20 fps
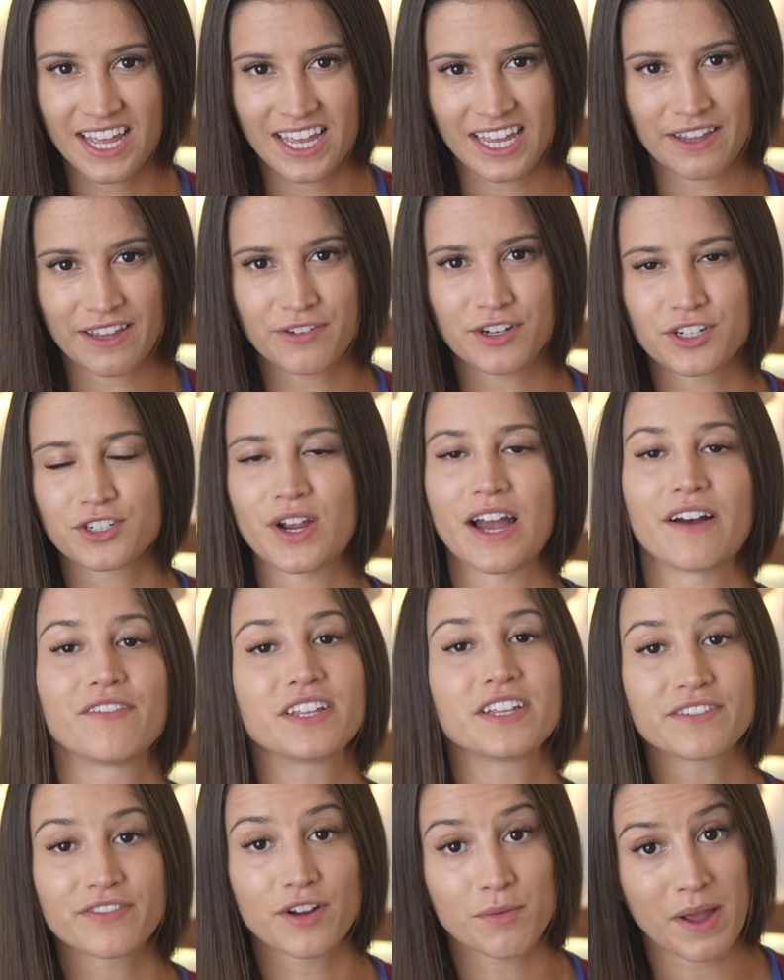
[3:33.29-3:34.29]
If you're
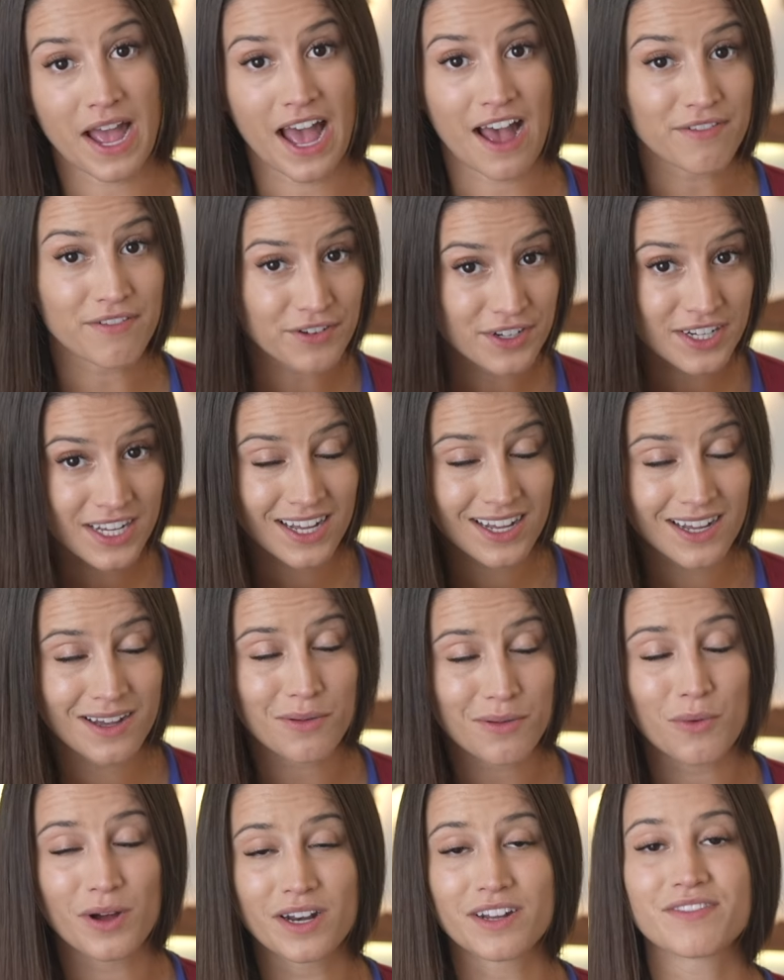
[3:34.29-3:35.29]
traveling from Africa,
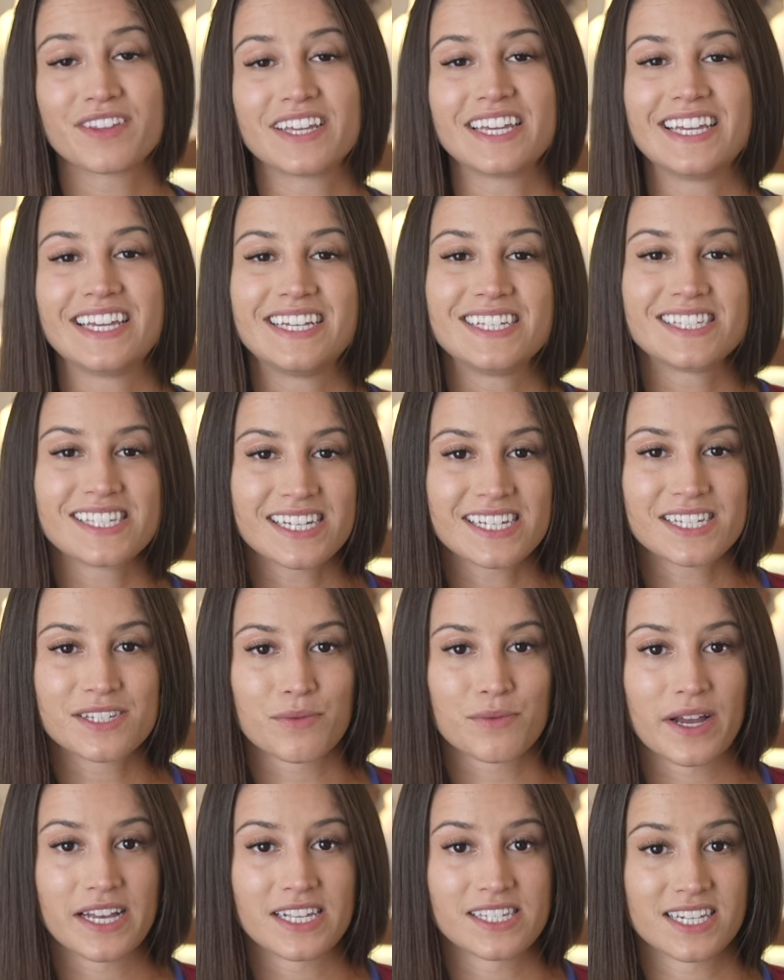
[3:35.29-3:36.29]
one of the easiest
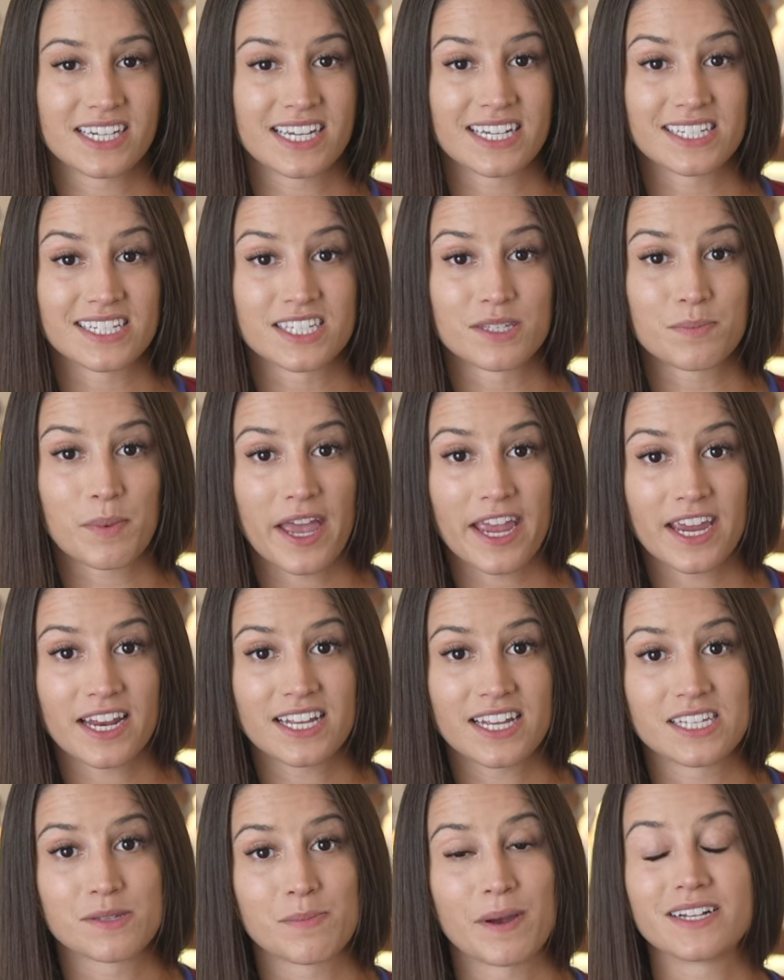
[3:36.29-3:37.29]
ways to get to Spain
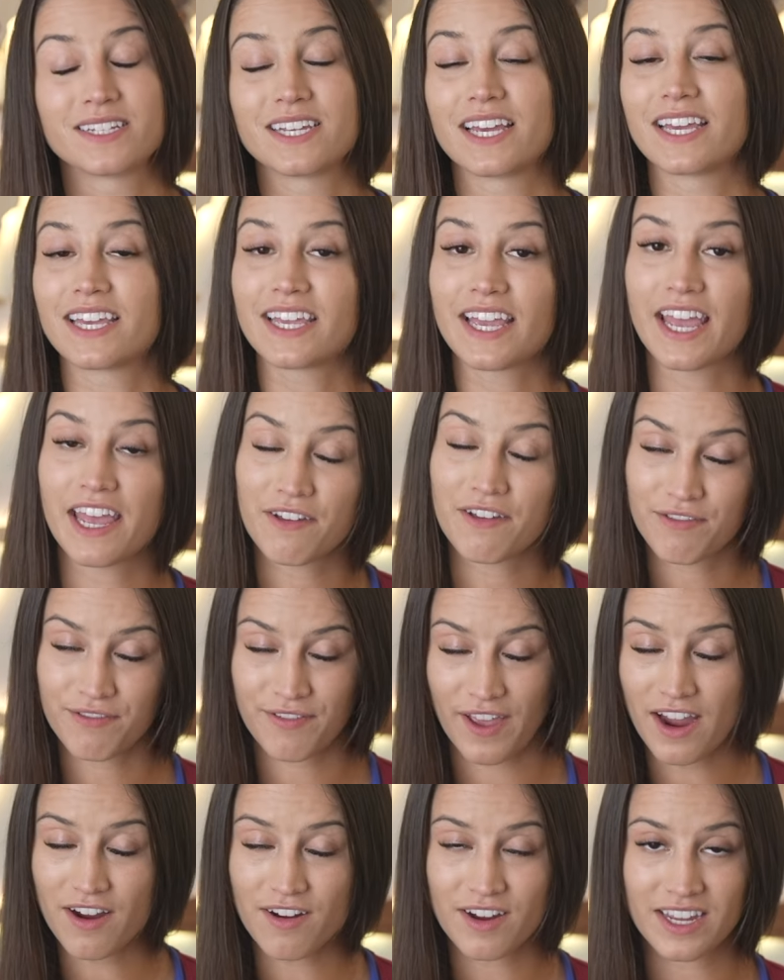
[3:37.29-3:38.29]
is by taking a
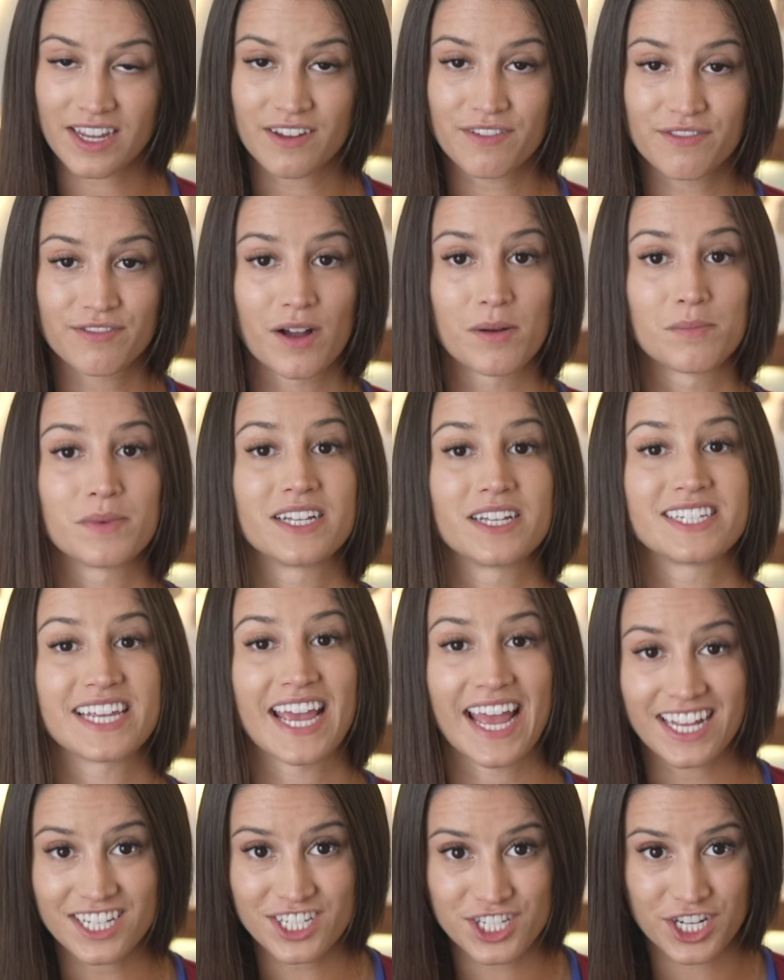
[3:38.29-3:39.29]
ferry from
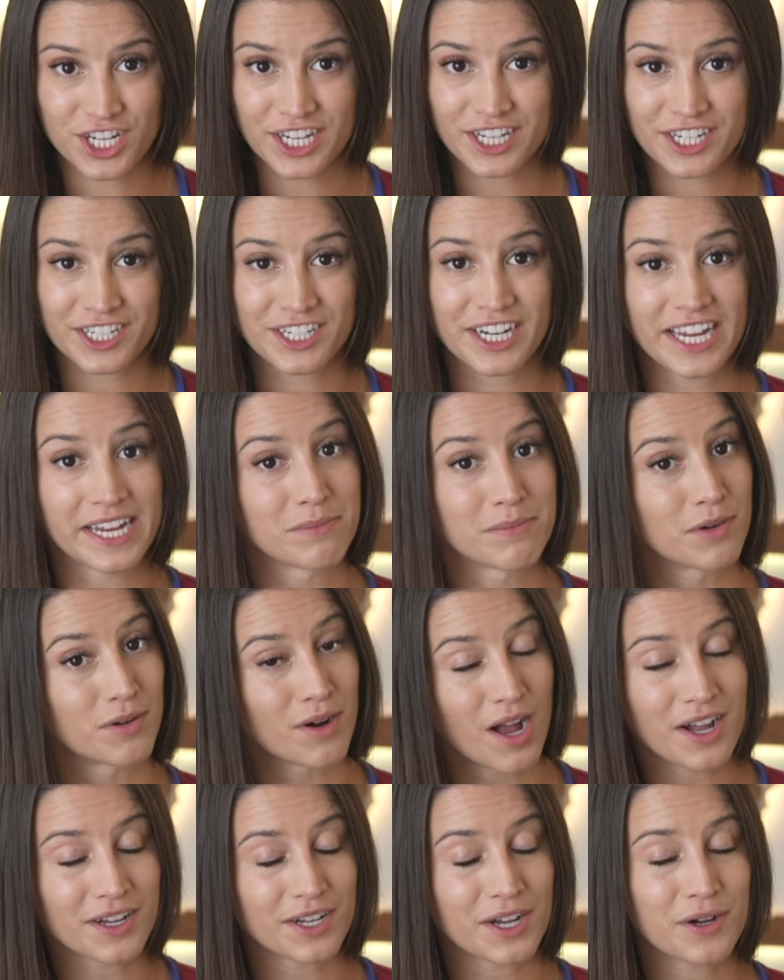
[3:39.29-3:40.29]
Tangier in
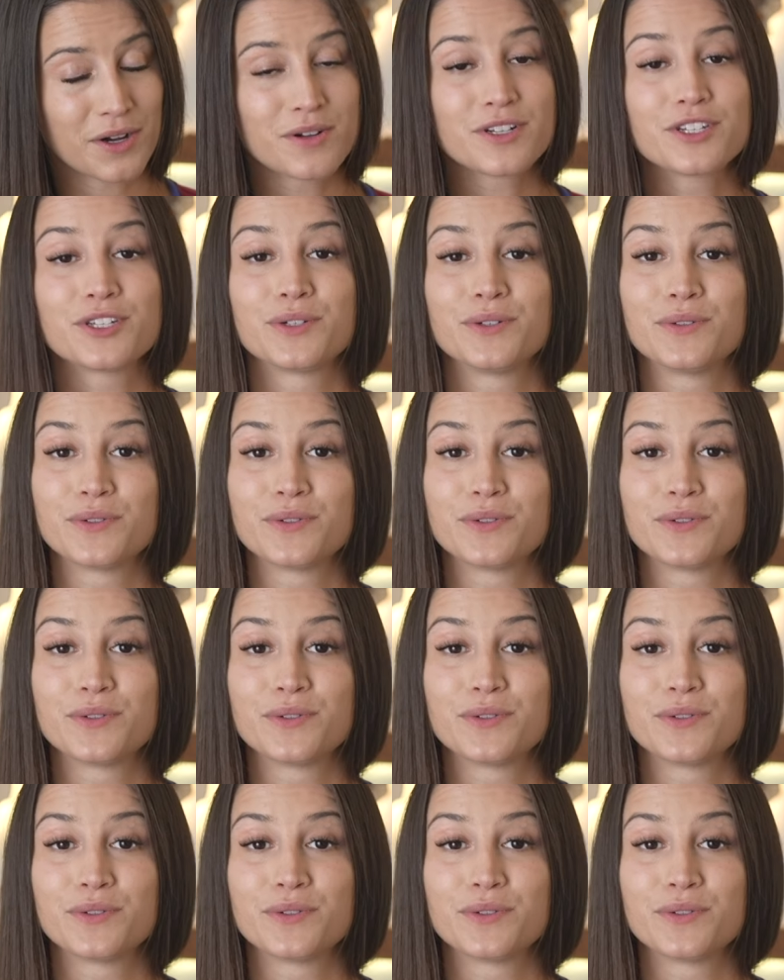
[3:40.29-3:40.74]
Morocco to